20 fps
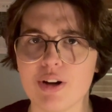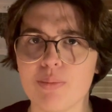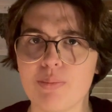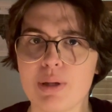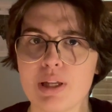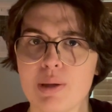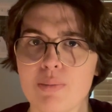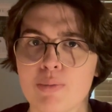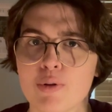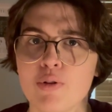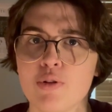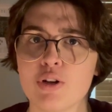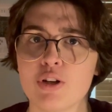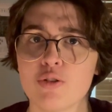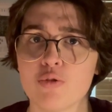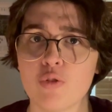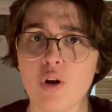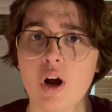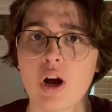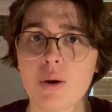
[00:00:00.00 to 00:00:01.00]
people
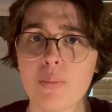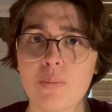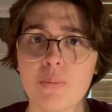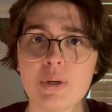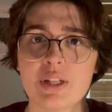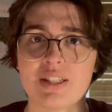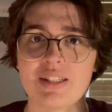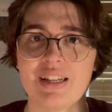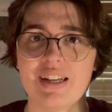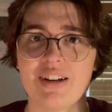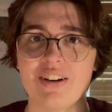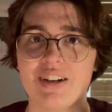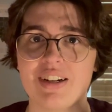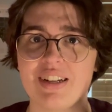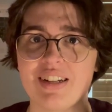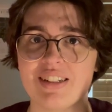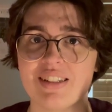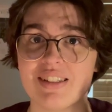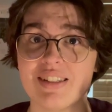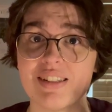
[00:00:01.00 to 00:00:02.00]
in Ross
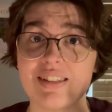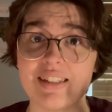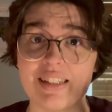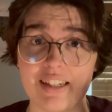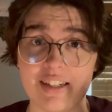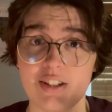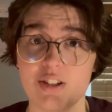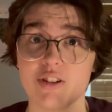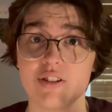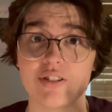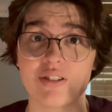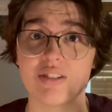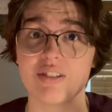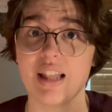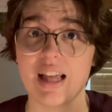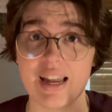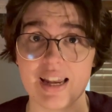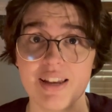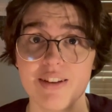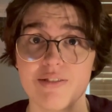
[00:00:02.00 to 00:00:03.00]
Bagdasarian Sr.'s
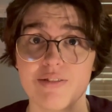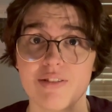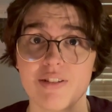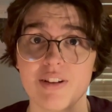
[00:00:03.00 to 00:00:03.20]
life.